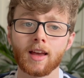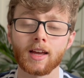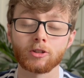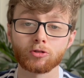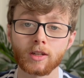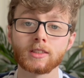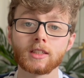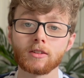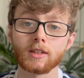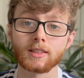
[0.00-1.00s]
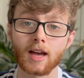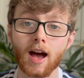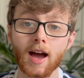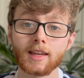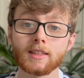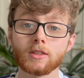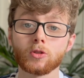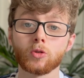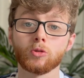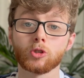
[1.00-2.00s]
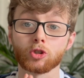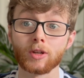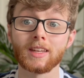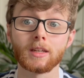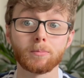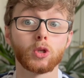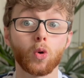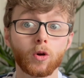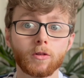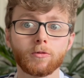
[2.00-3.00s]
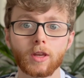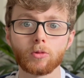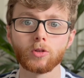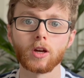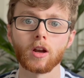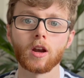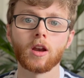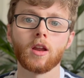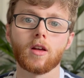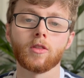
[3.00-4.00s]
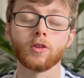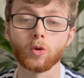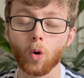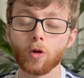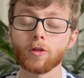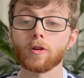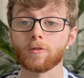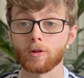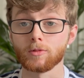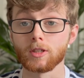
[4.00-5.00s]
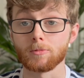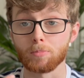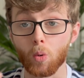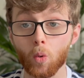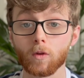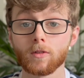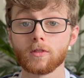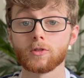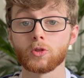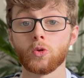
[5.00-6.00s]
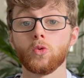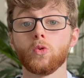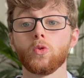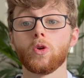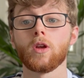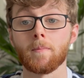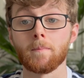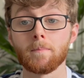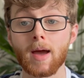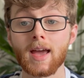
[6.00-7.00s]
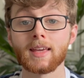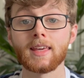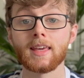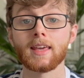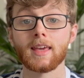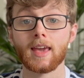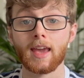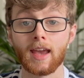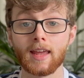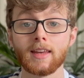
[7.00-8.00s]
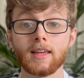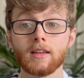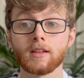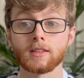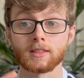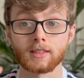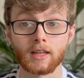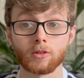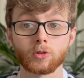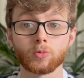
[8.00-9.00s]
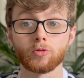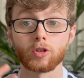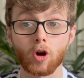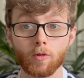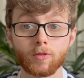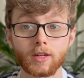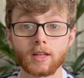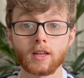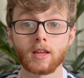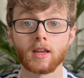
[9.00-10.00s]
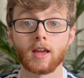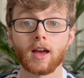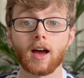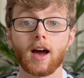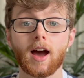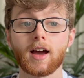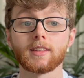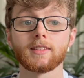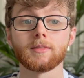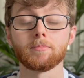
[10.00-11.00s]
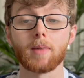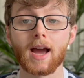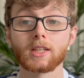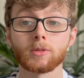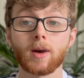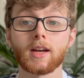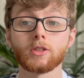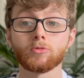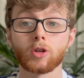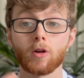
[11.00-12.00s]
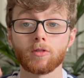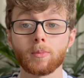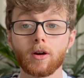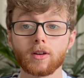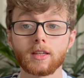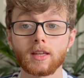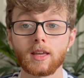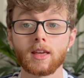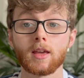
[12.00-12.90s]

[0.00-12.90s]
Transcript: intrinsically tied to training beyond failure, the author found it important to mitigate any concerns with recovery and maximise recoverability